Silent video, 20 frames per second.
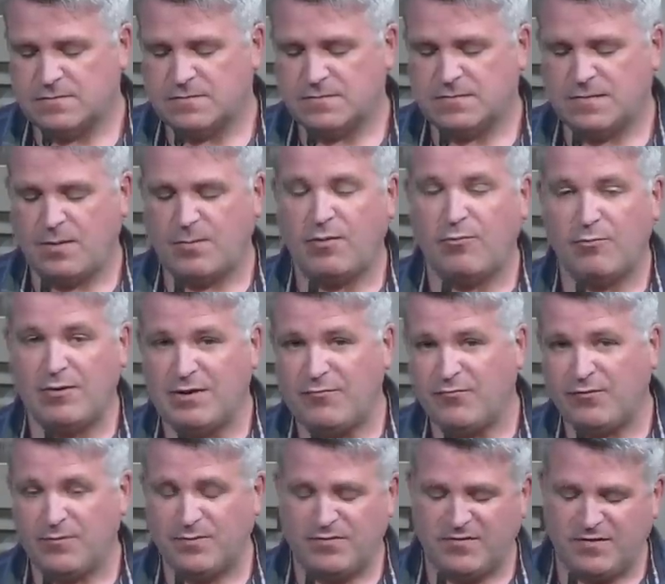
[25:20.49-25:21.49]
Let me read
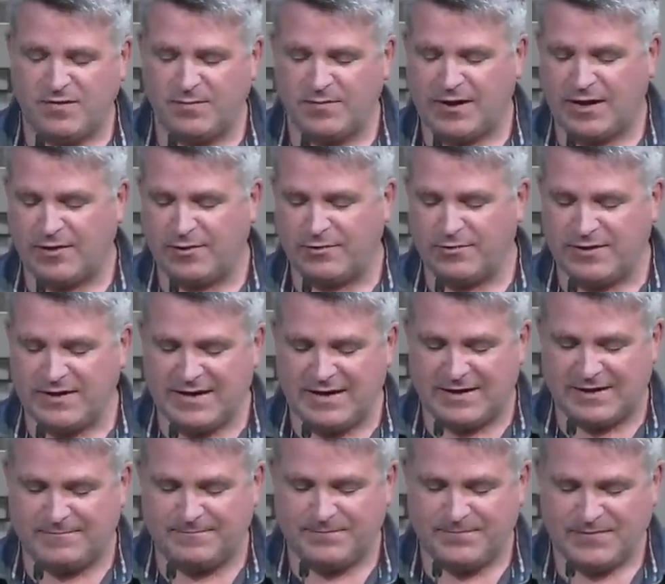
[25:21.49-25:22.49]
from Tim Keller
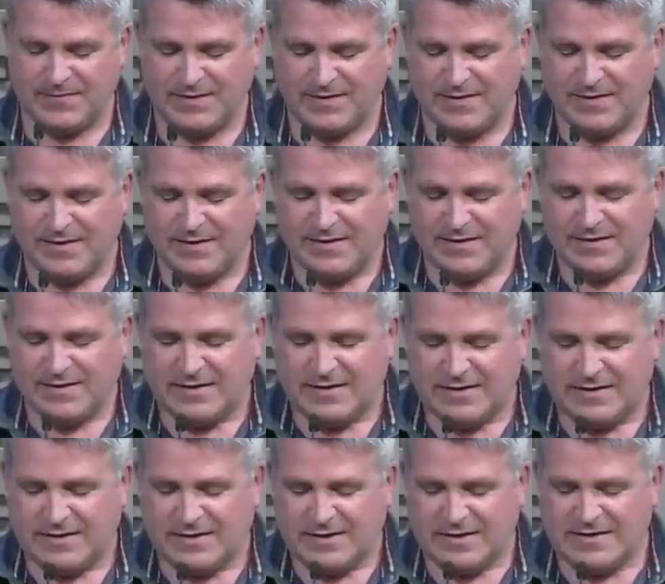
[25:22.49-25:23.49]
again.
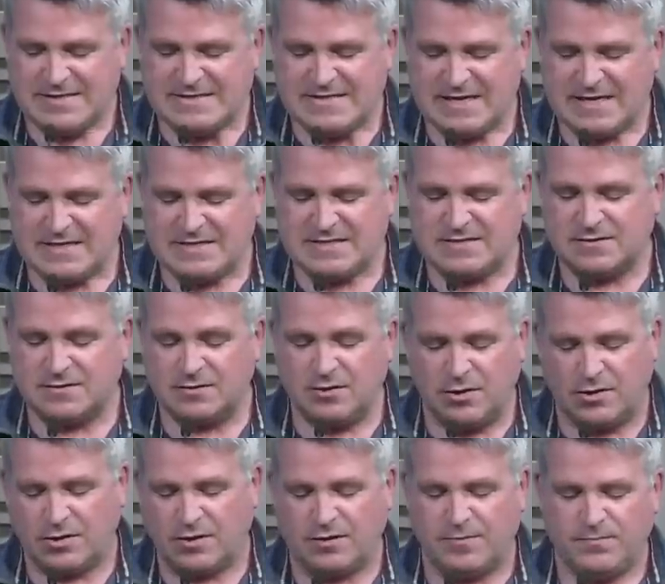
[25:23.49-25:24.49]
He says,
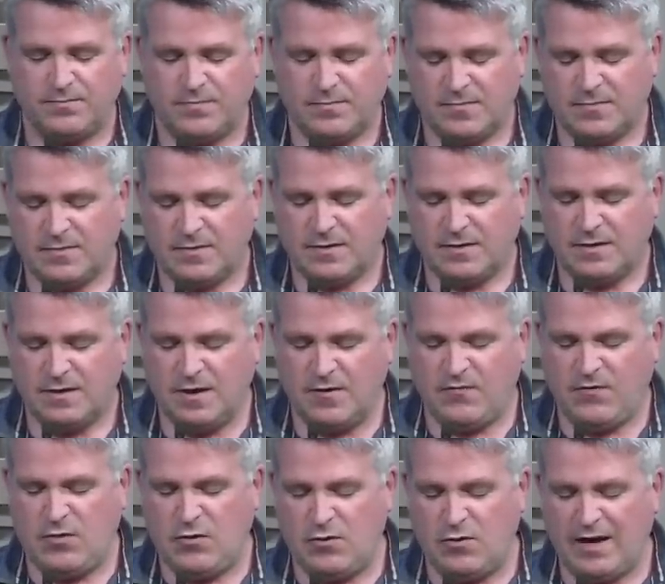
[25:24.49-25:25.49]
look,
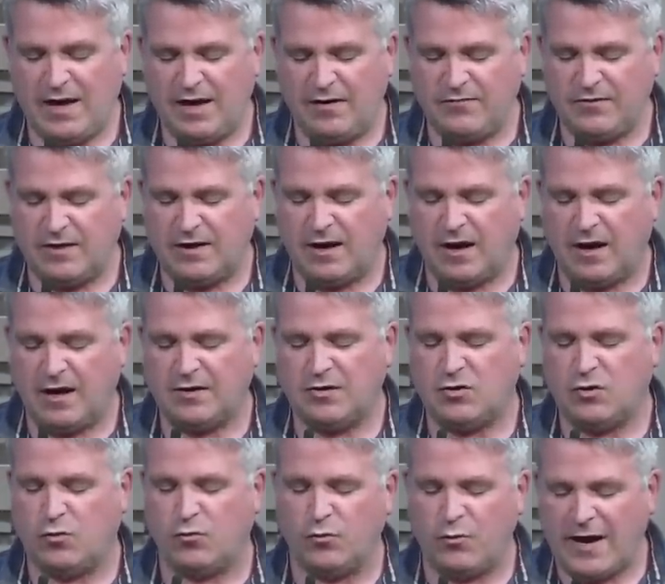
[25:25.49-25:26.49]
if you have a God
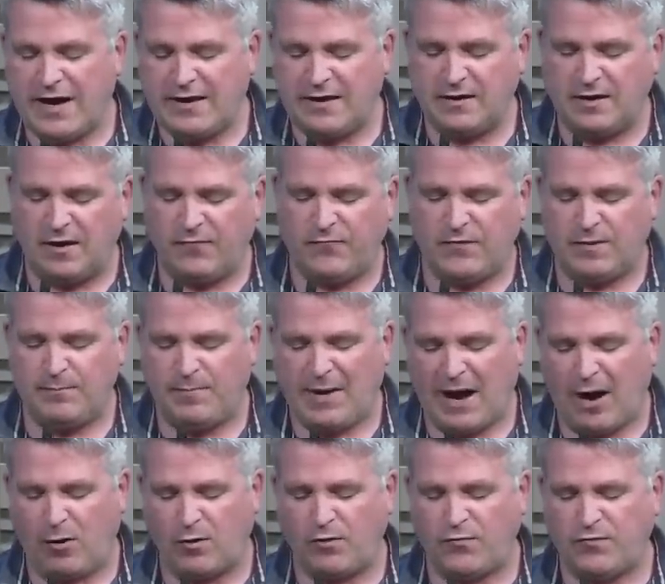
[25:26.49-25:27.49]
great enough and
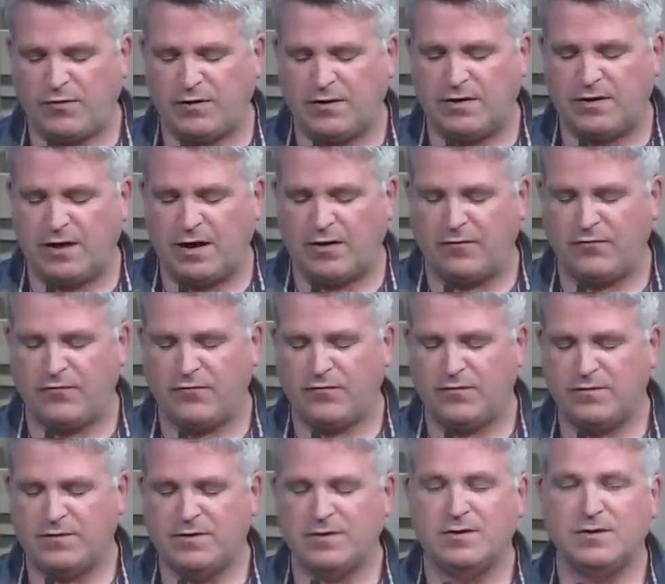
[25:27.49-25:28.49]
powerful enough
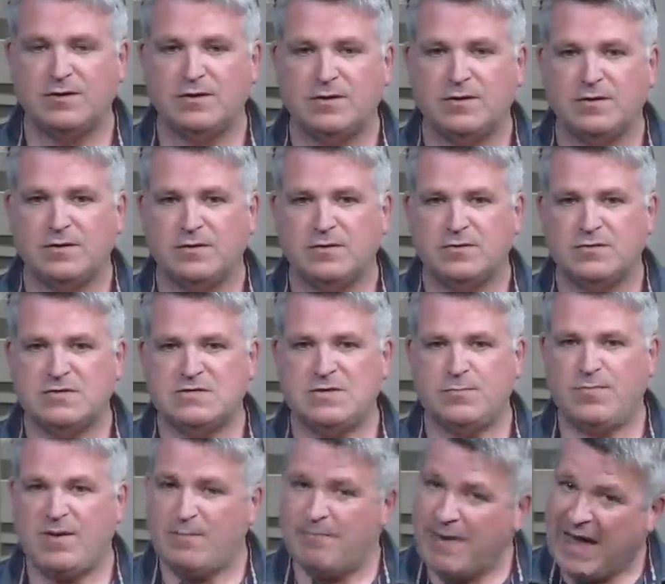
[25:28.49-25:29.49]
to
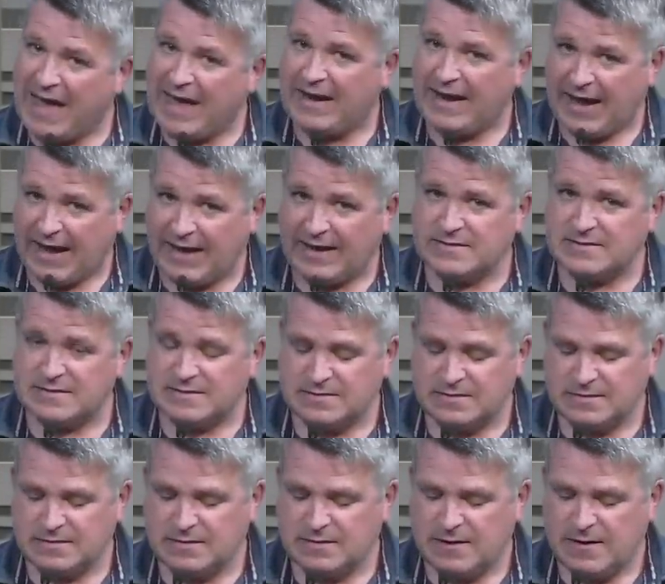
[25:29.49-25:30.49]
be mad at
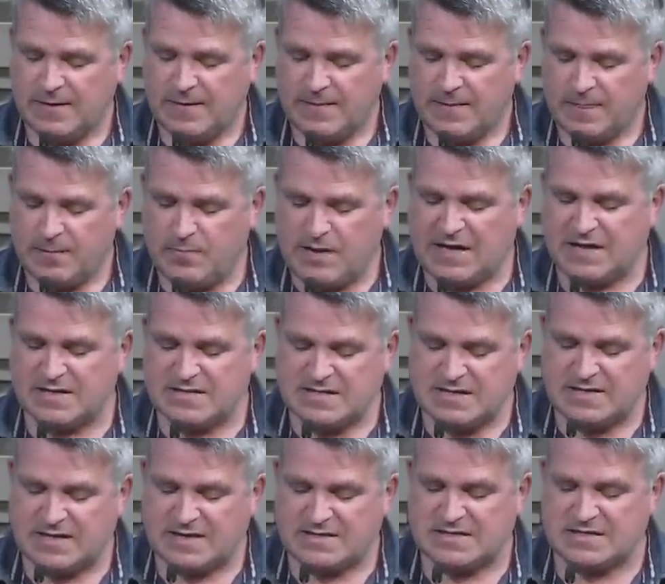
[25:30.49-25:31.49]
because he
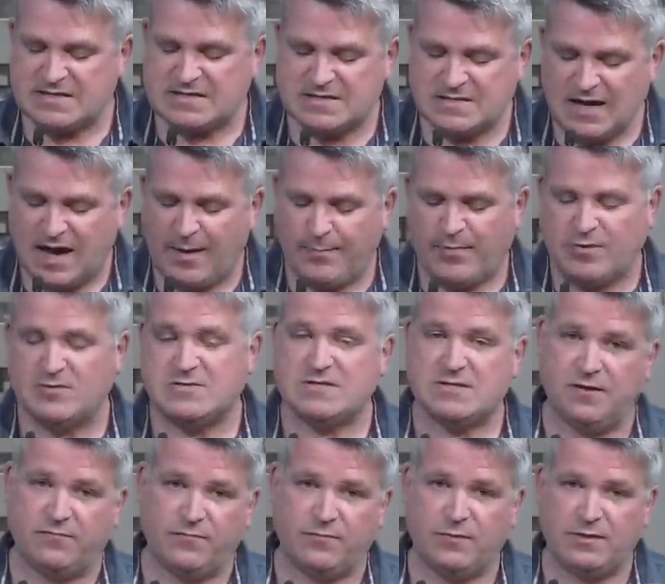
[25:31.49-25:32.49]
doesn't stop your
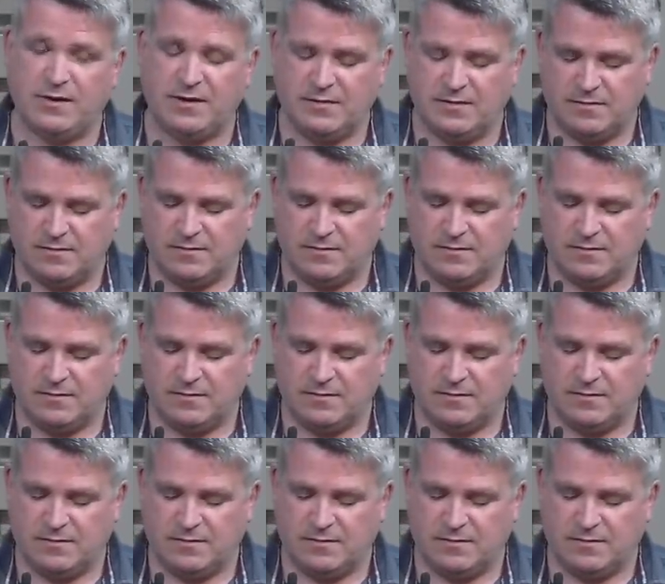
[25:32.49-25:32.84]
suffering,